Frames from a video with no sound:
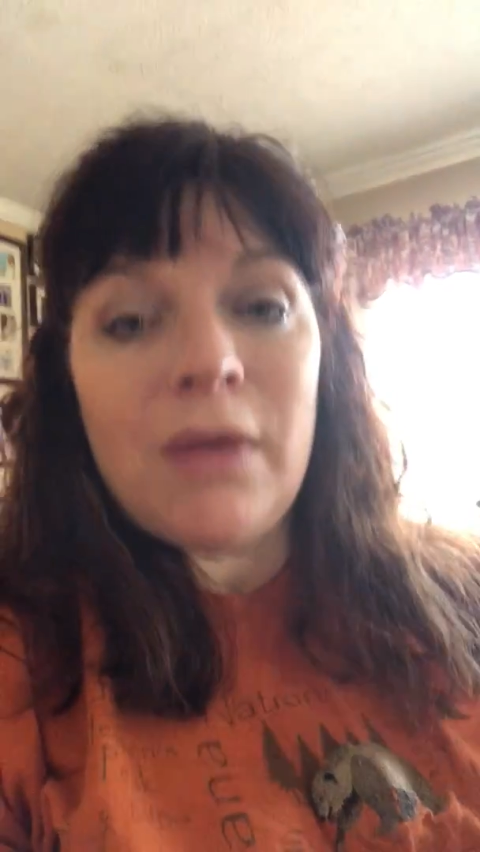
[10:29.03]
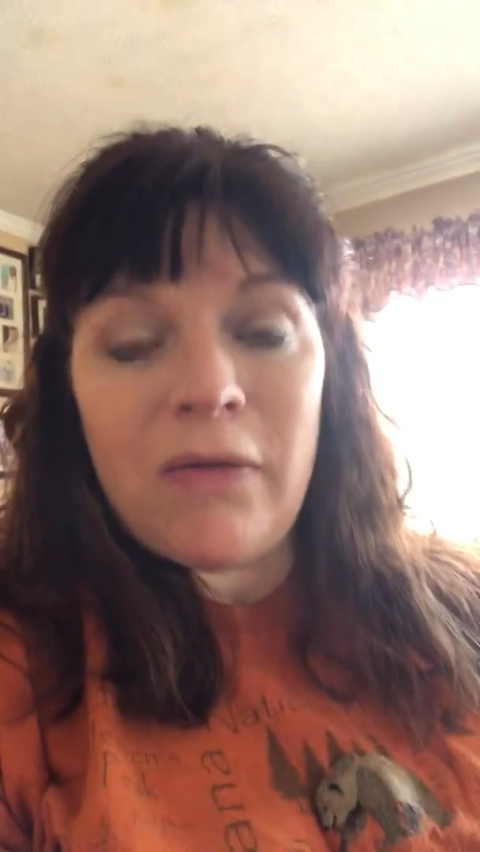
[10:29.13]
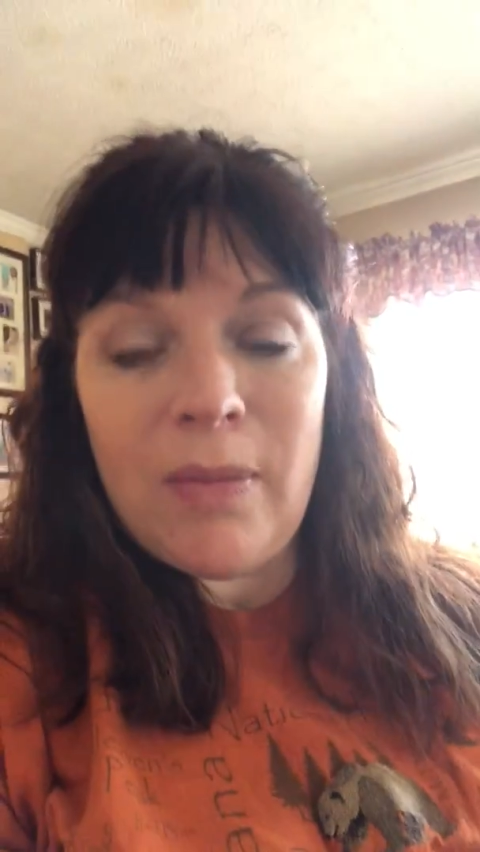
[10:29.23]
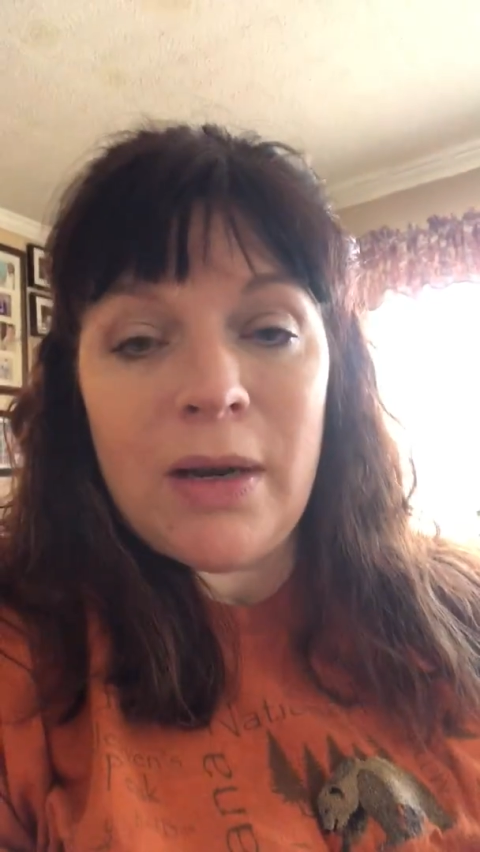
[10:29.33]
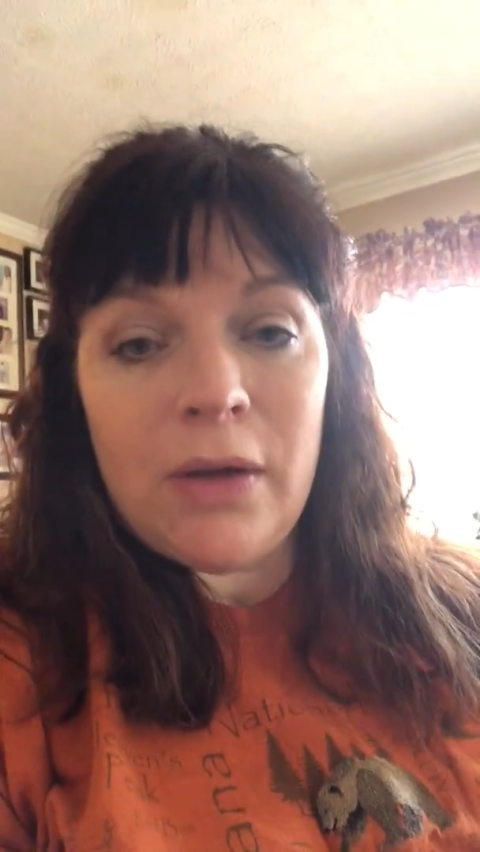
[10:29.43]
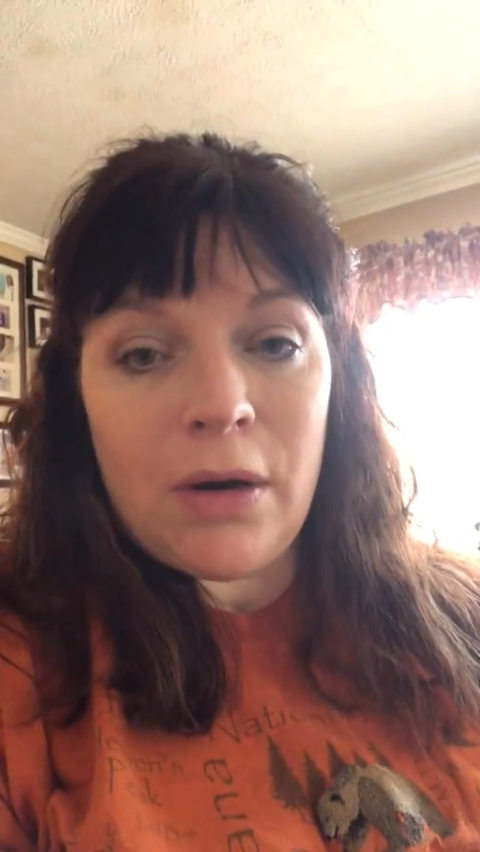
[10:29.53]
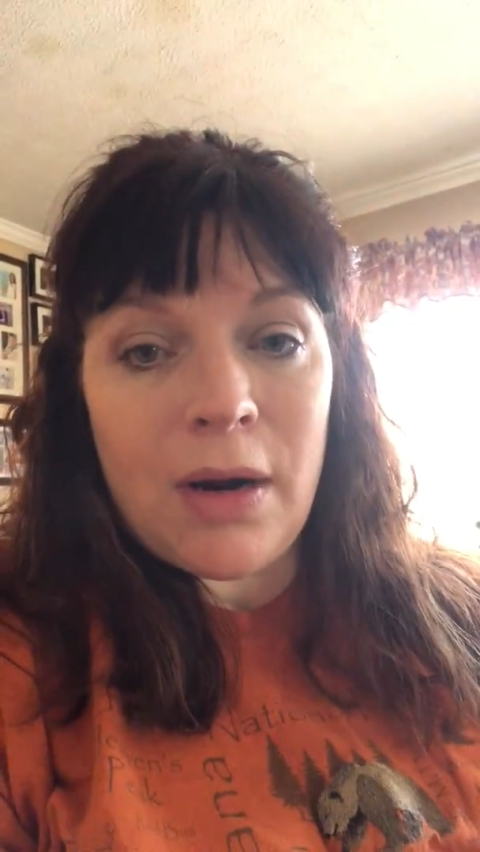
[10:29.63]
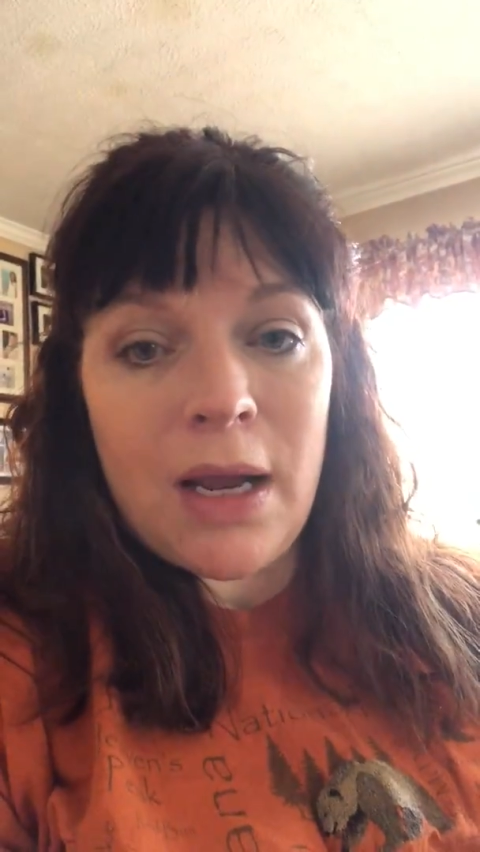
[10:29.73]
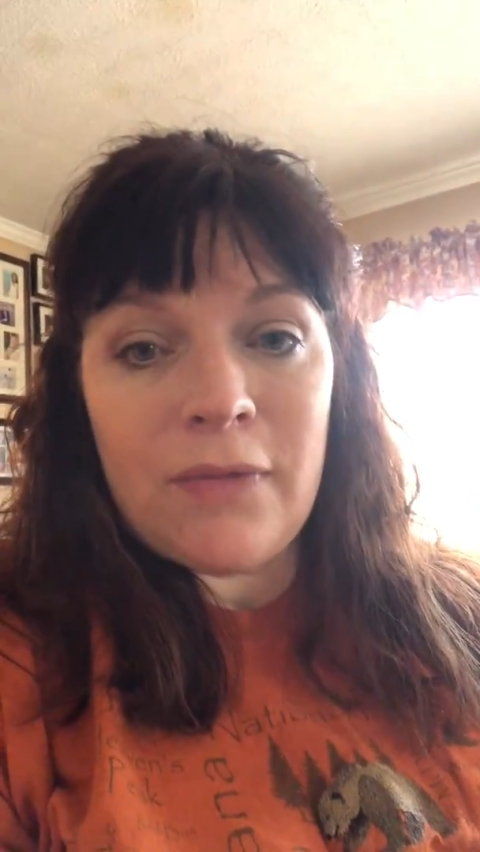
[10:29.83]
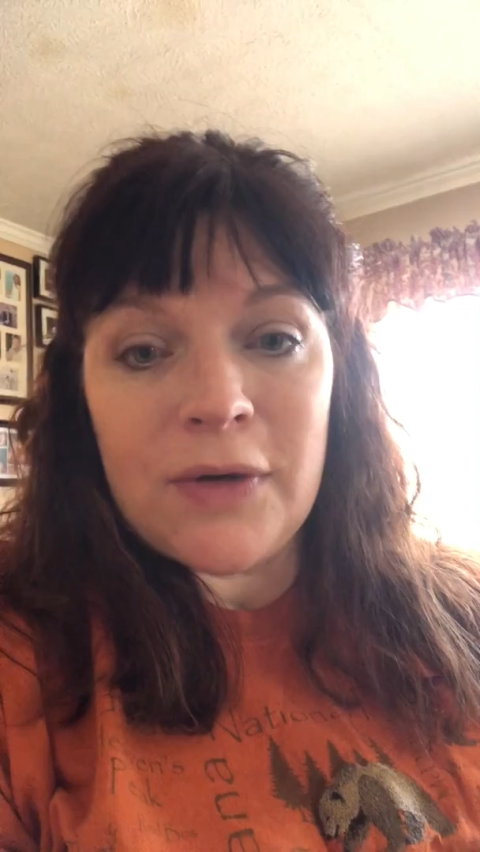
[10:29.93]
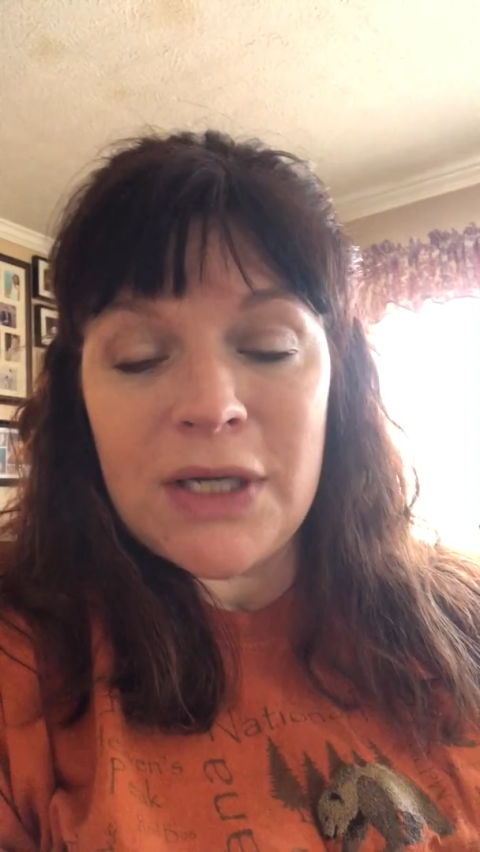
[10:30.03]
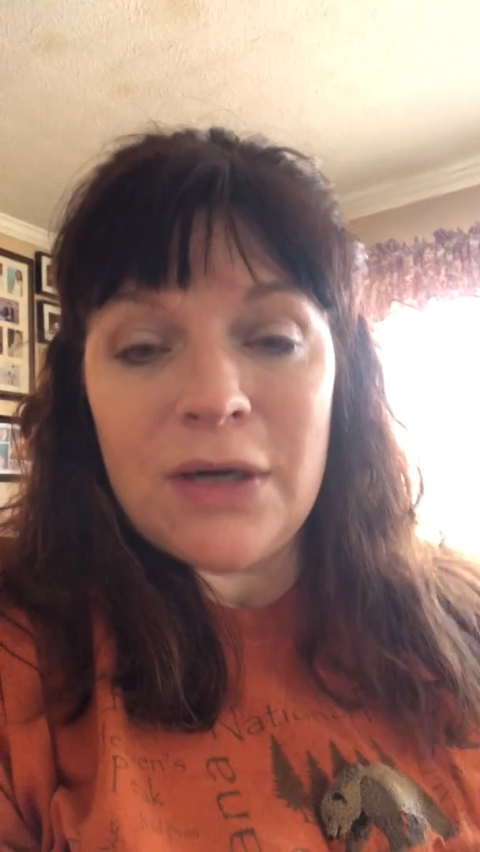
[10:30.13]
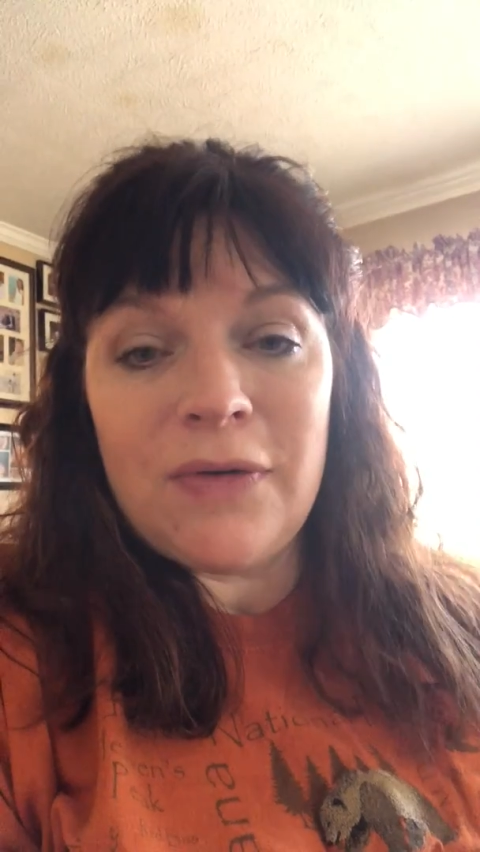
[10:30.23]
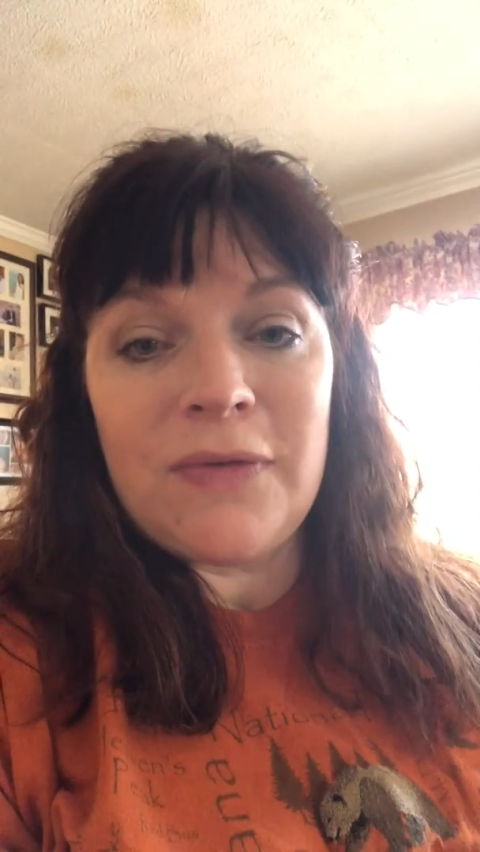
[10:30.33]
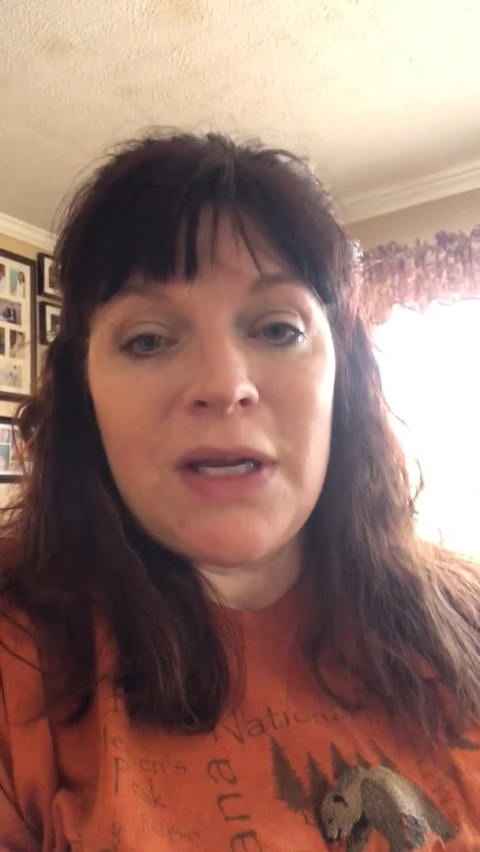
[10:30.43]
they've been in a crate for 10
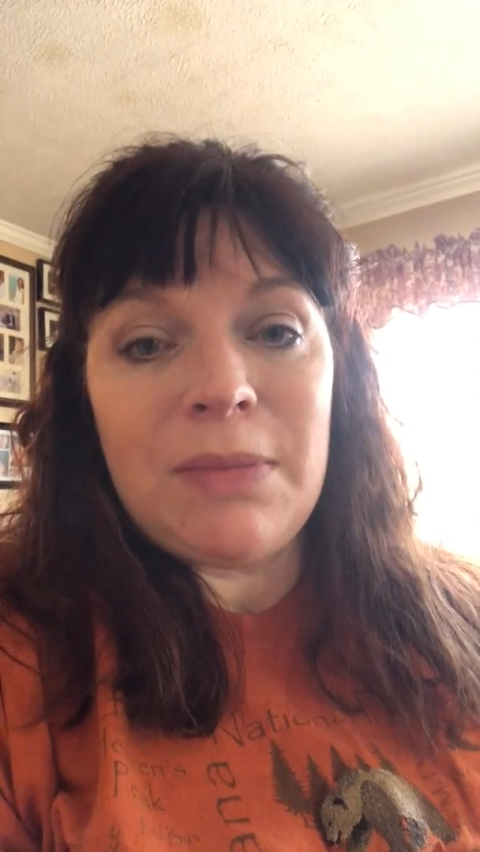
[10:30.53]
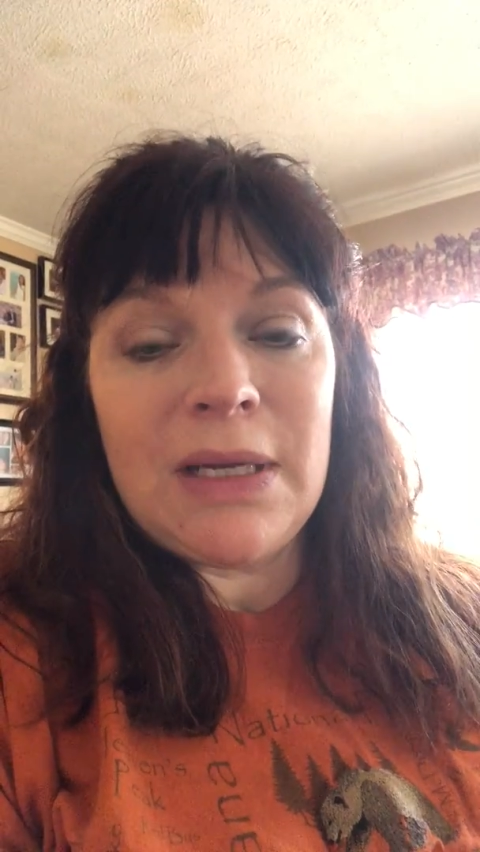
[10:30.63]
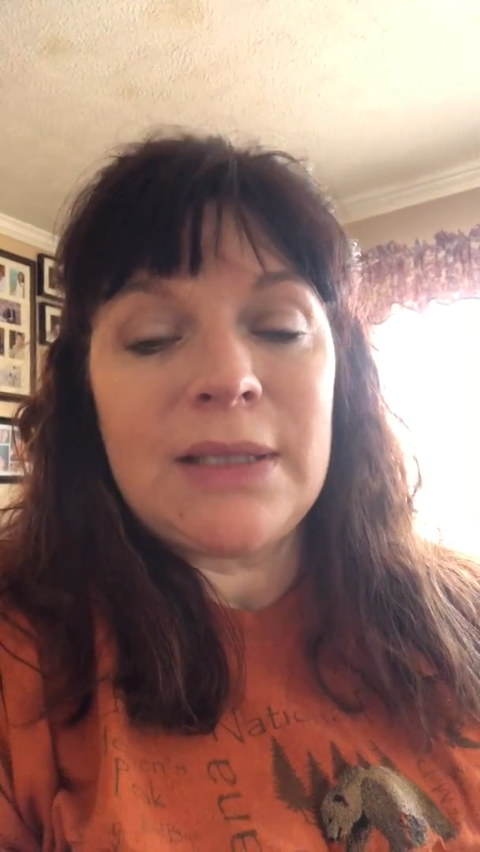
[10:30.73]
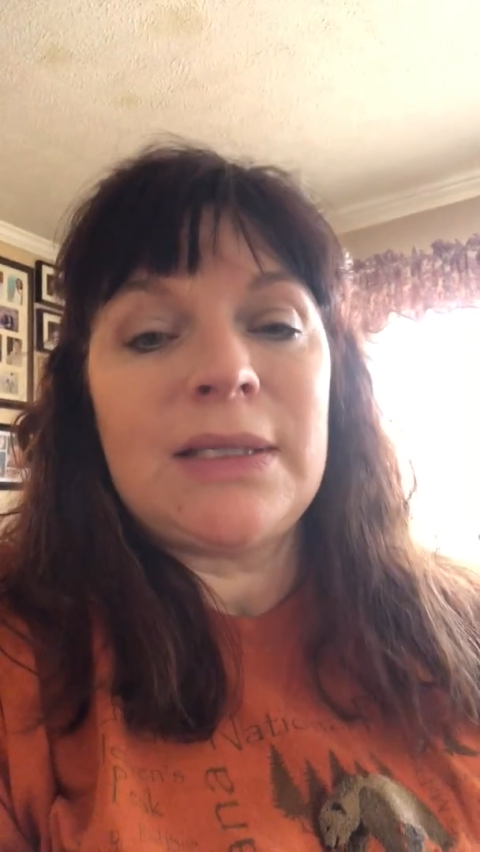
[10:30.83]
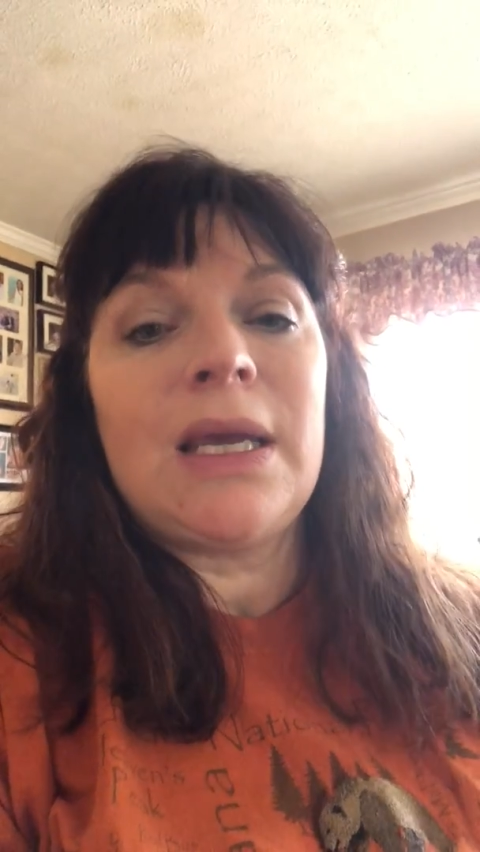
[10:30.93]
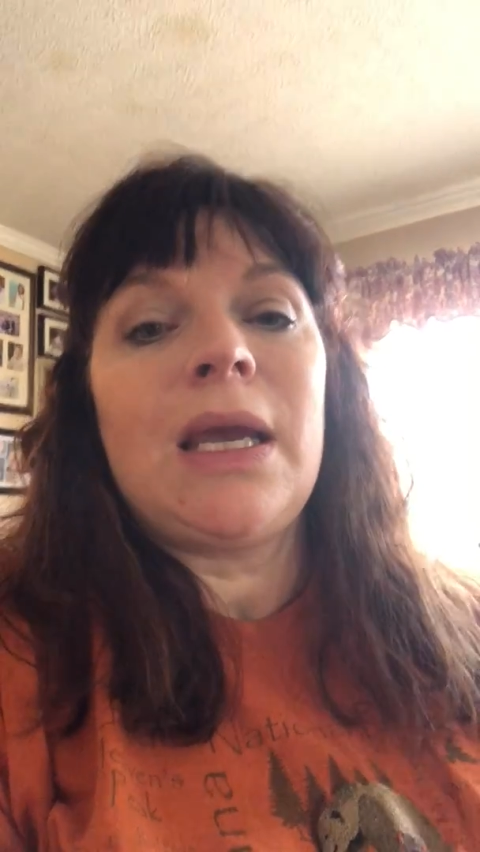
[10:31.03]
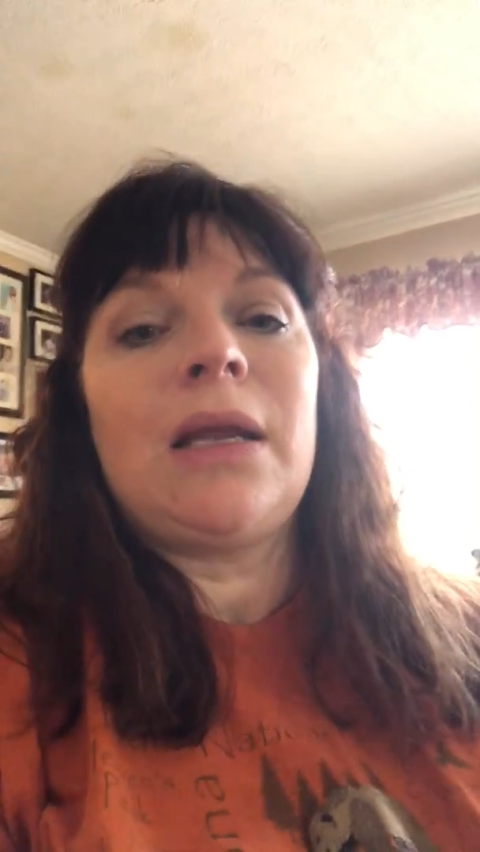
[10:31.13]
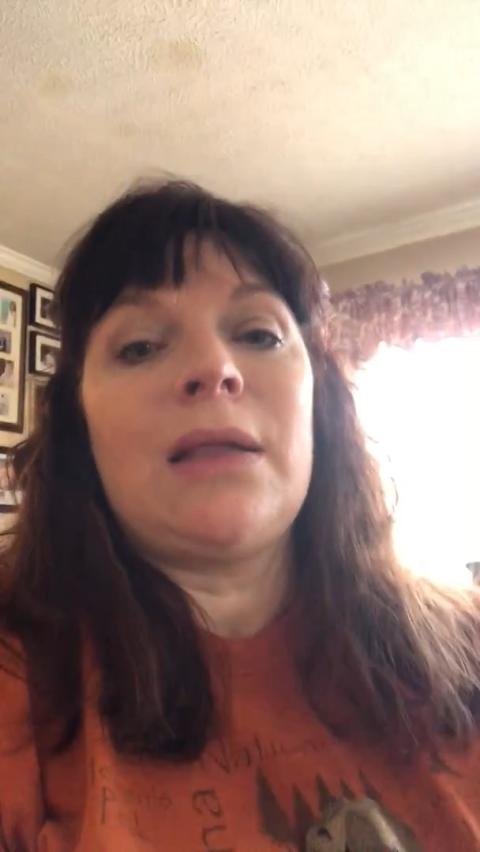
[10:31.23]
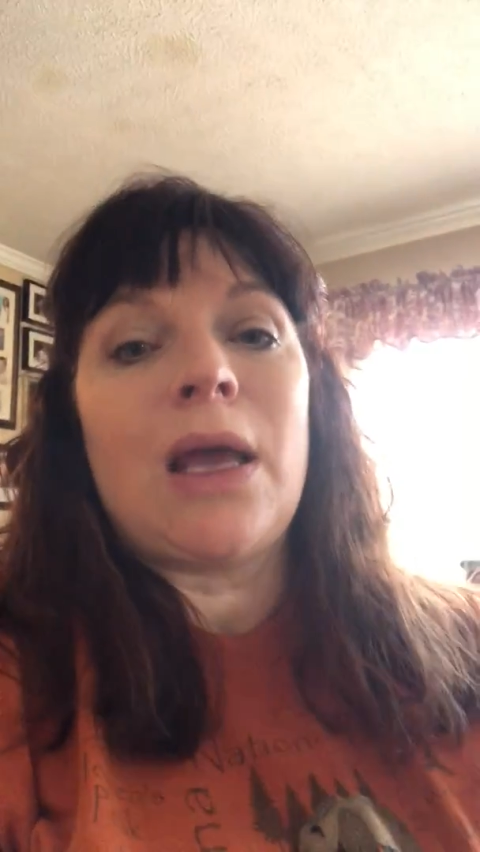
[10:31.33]
or 15 minutes to eat,